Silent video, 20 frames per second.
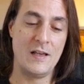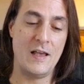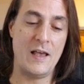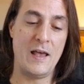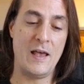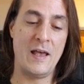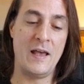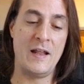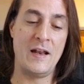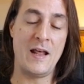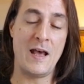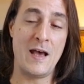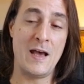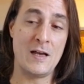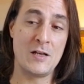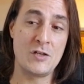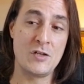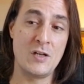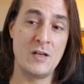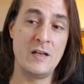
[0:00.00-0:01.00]
and
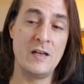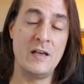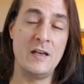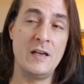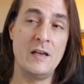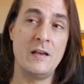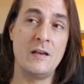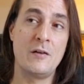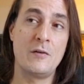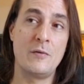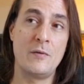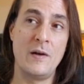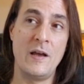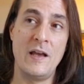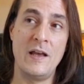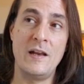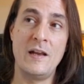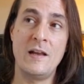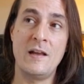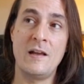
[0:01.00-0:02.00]
actually
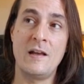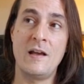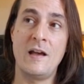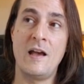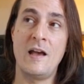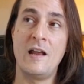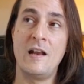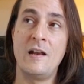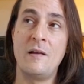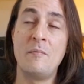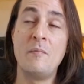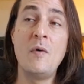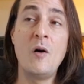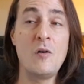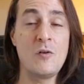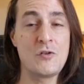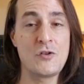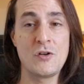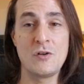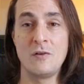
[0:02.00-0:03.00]
creating an
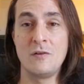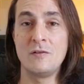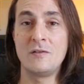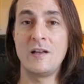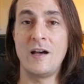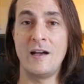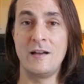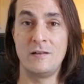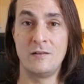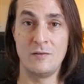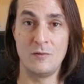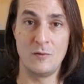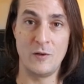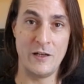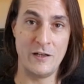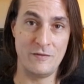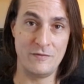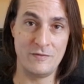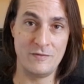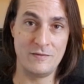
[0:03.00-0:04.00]
emotional tidal
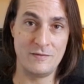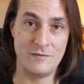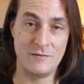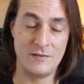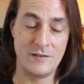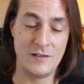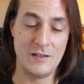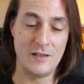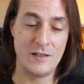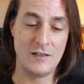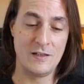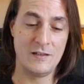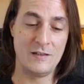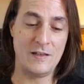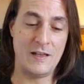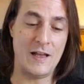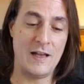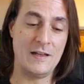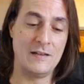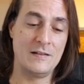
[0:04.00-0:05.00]
wave
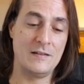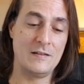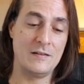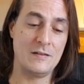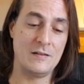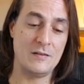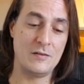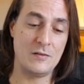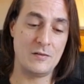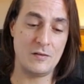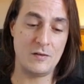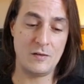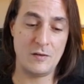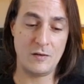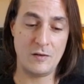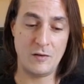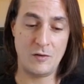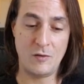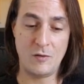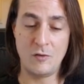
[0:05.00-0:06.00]
that
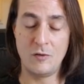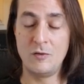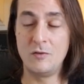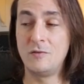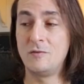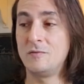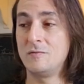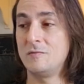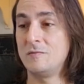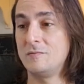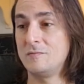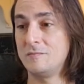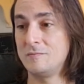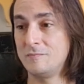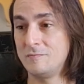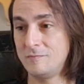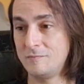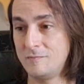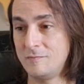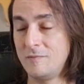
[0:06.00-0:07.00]
could
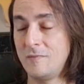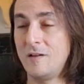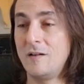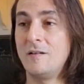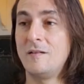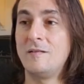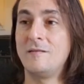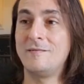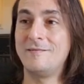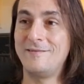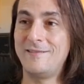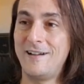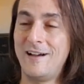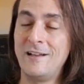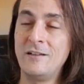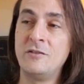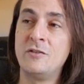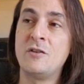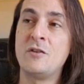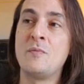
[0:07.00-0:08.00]

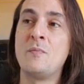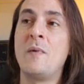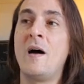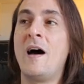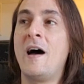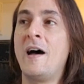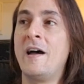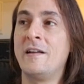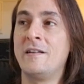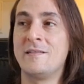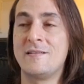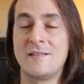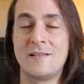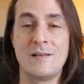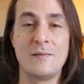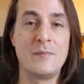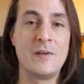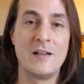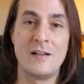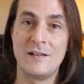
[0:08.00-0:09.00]
undermine
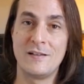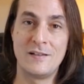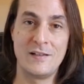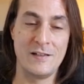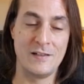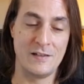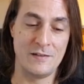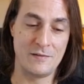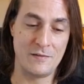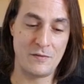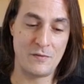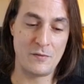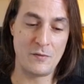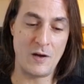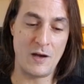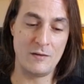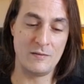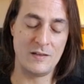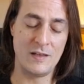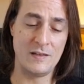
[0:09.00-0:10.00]
stability
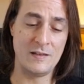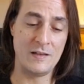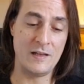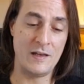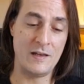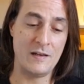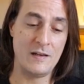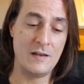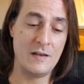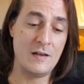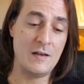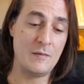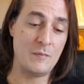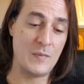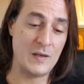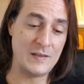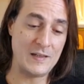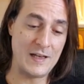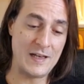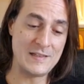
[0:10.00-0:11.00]
throughout that day.
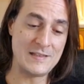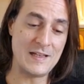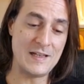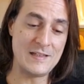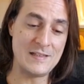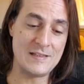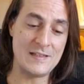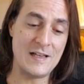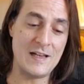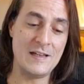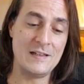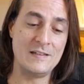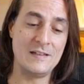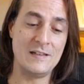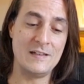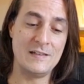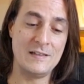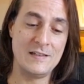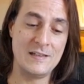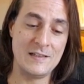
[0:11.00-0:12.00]
But as I said,
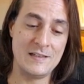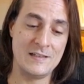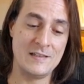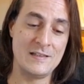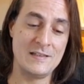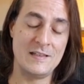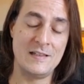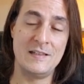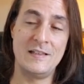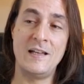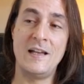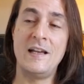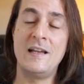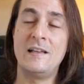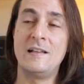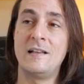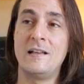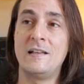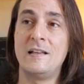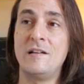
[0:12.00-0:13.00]
this is a
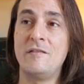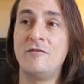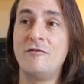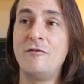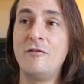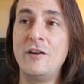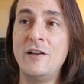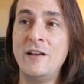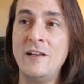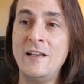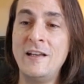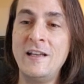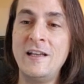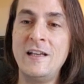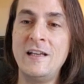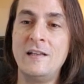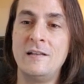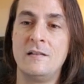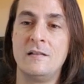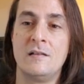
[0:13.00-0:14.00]
day that if we
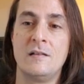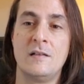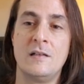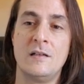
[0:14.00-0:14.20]
need